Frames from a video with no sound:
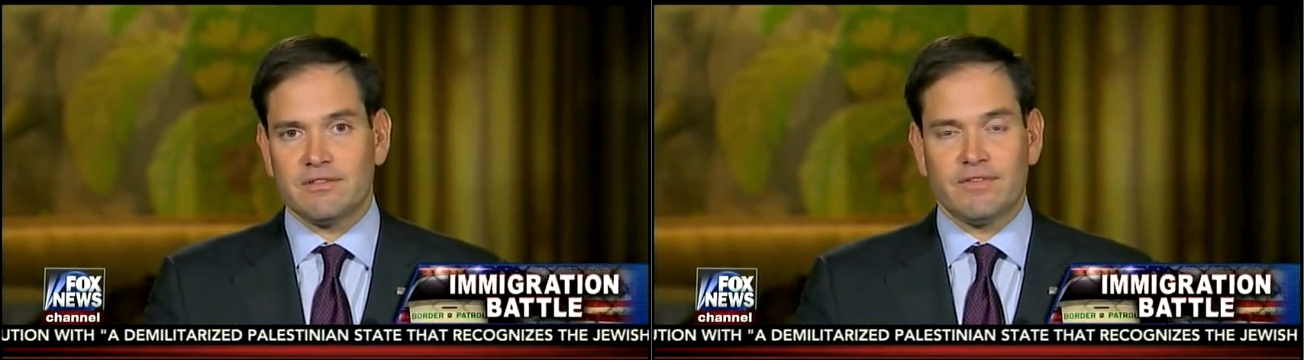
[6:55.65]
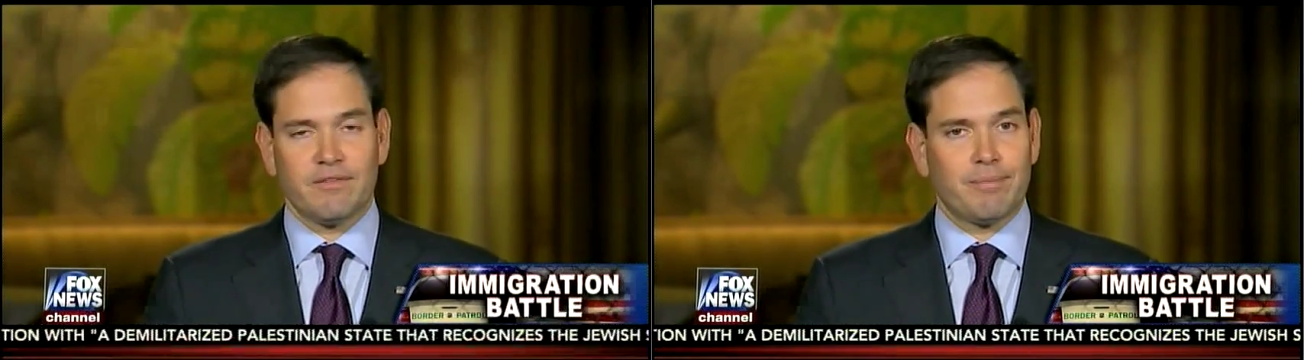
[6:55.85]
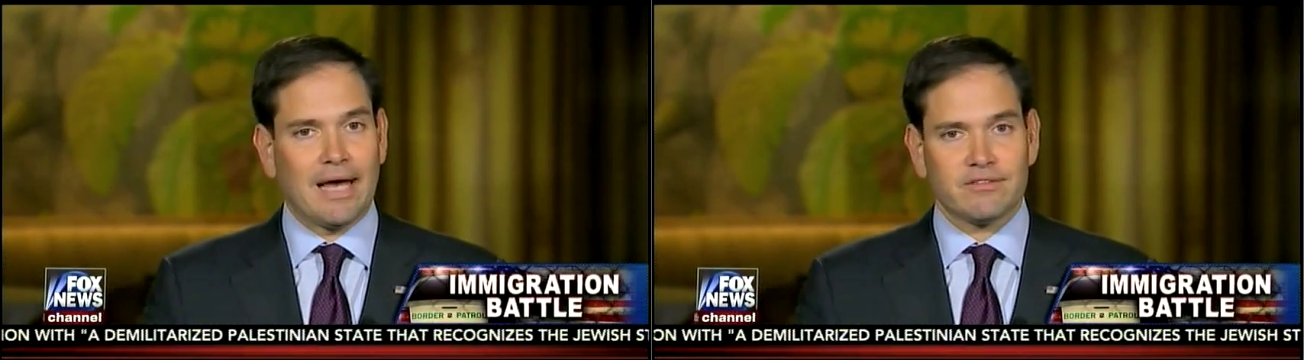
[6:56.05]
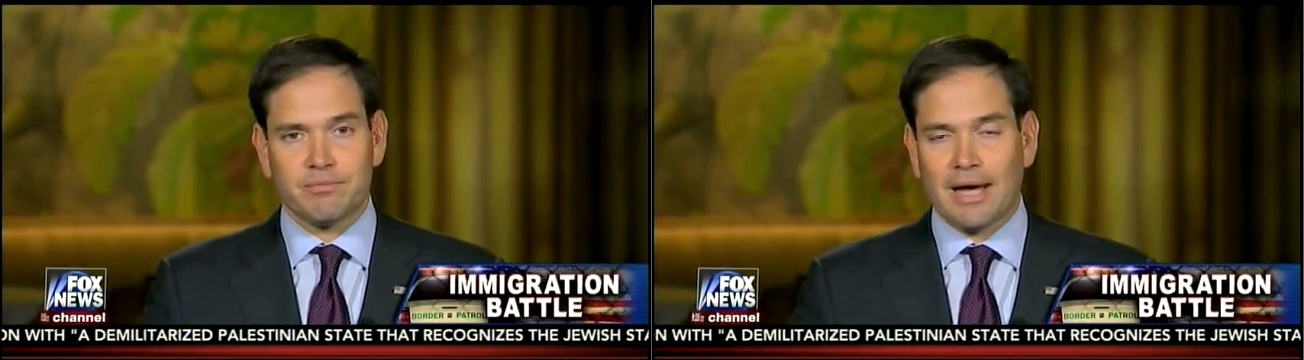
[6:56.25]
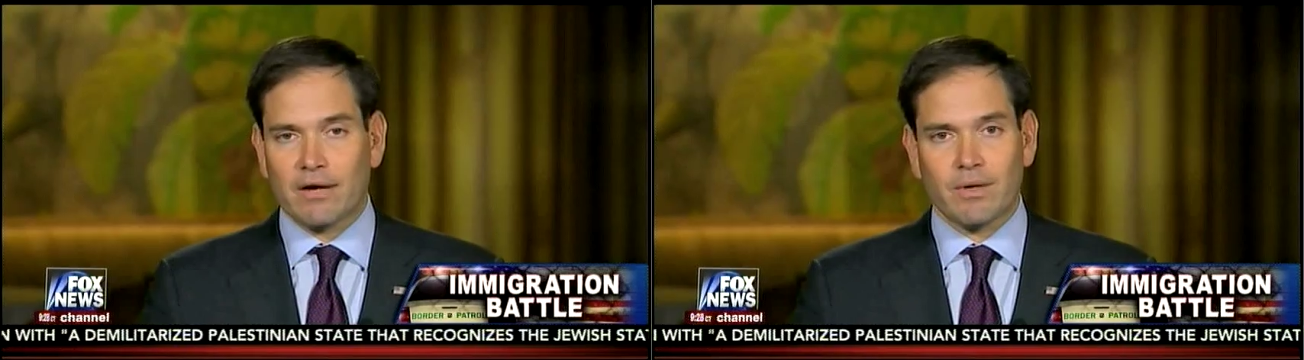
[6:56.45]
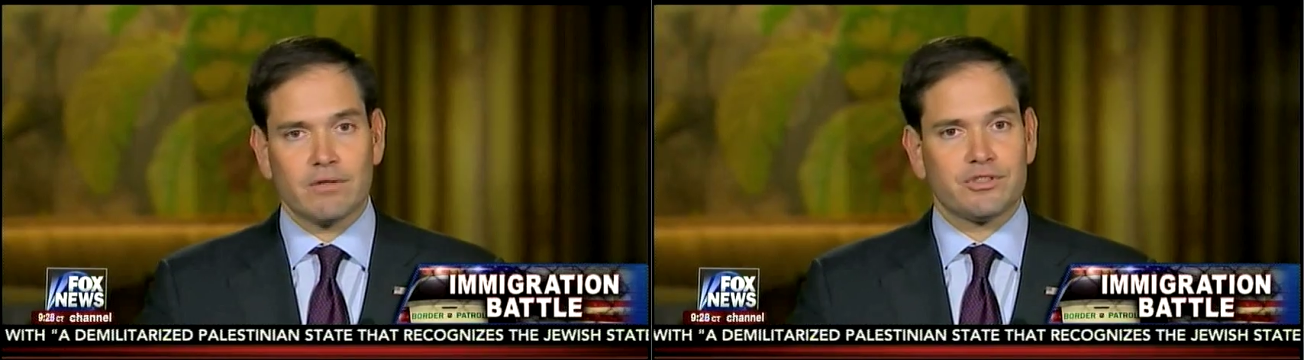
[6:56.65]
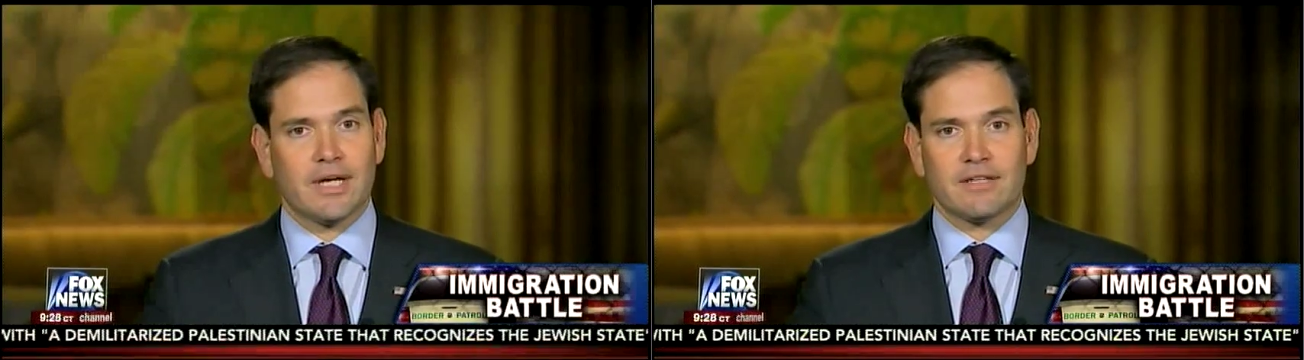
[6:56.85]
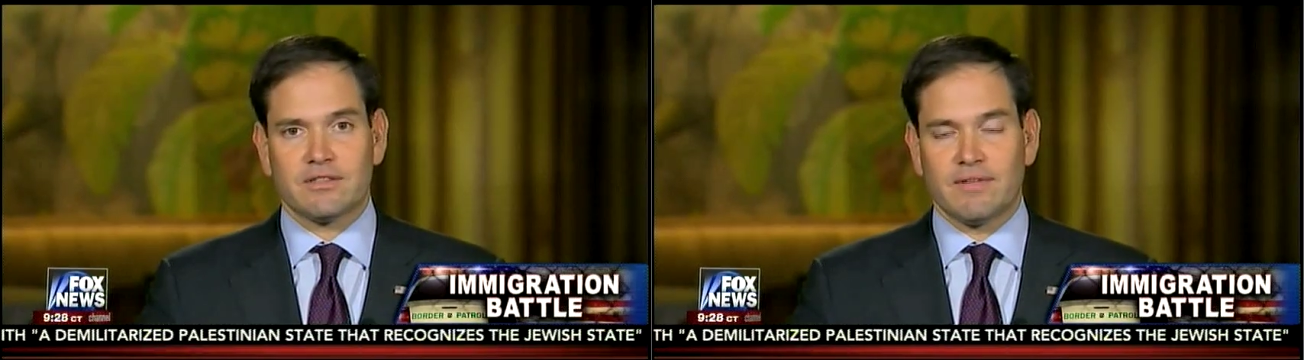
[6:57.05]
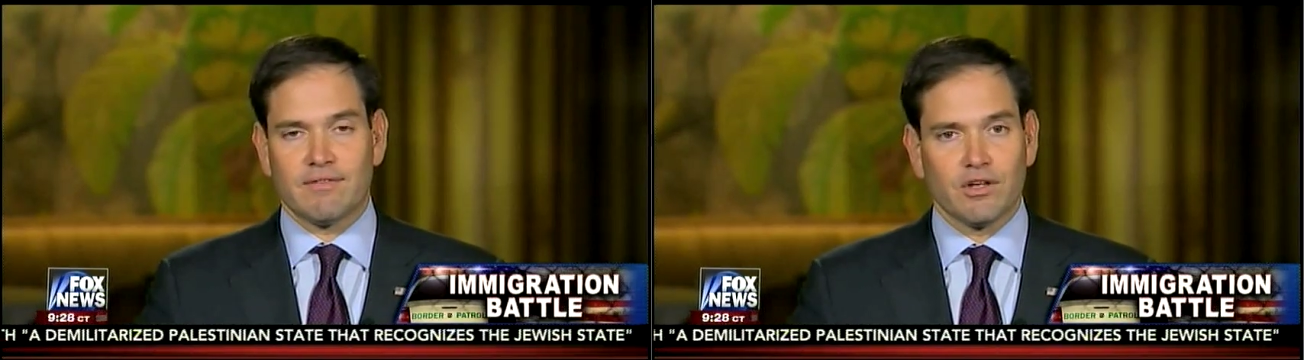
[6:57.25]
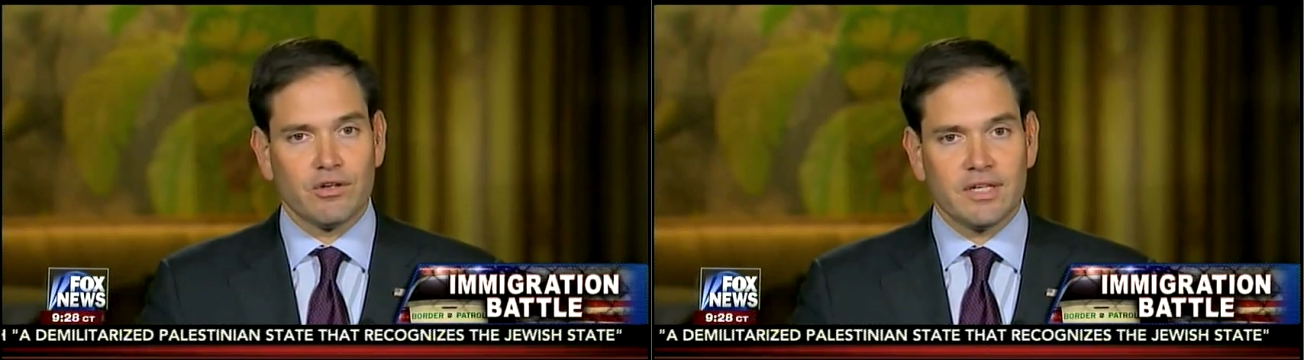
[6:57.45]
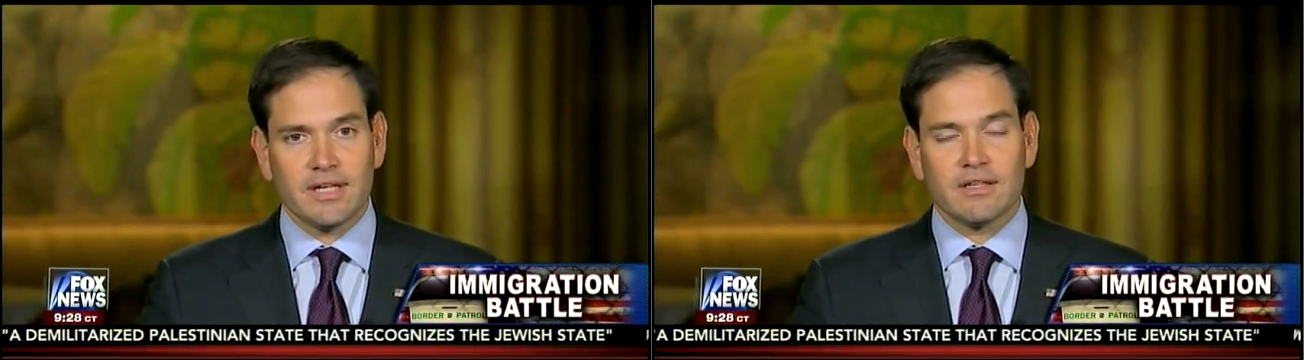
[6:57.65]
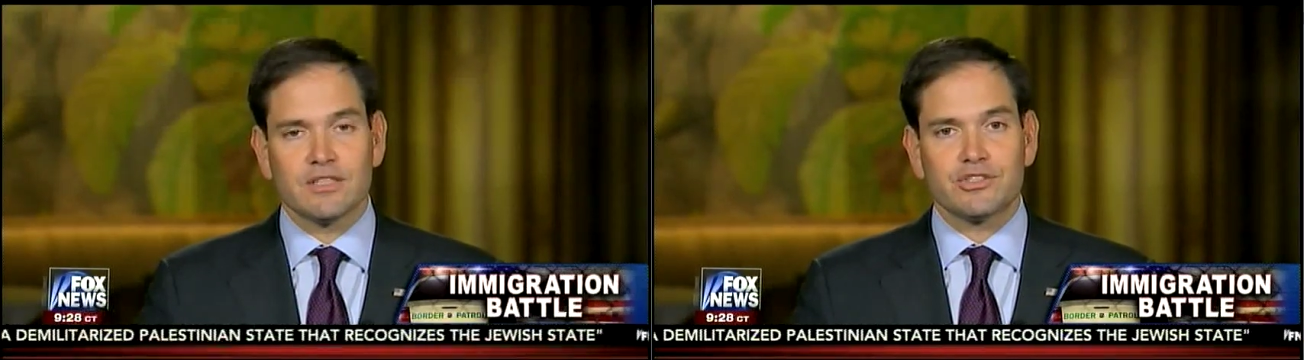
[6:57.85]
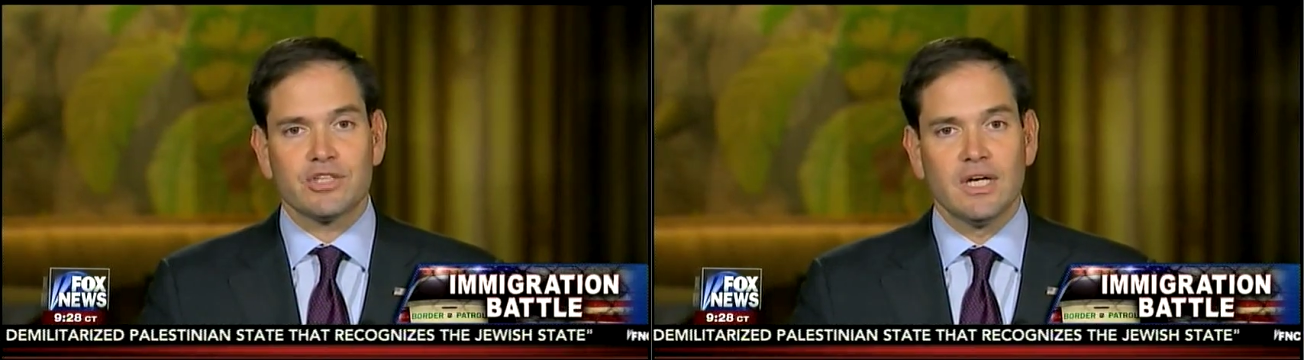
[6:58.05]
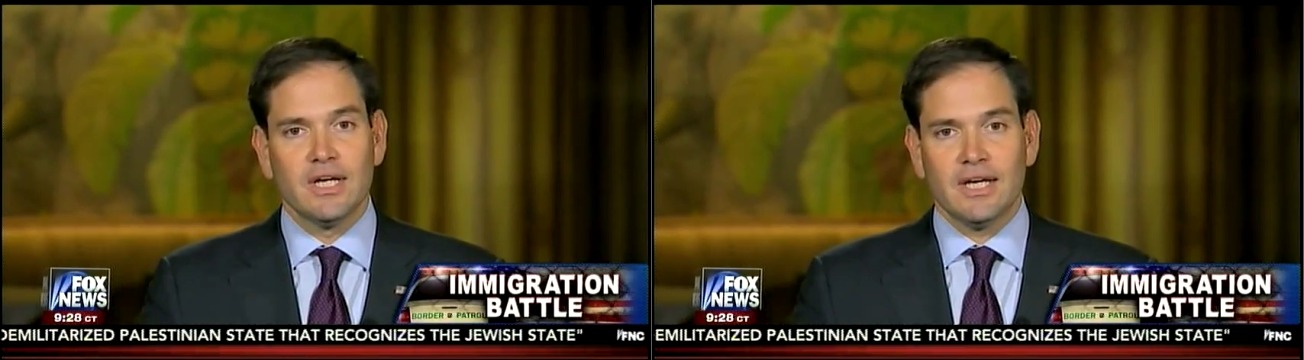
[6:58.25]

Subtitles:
if they've passed background checks, if they've learned English,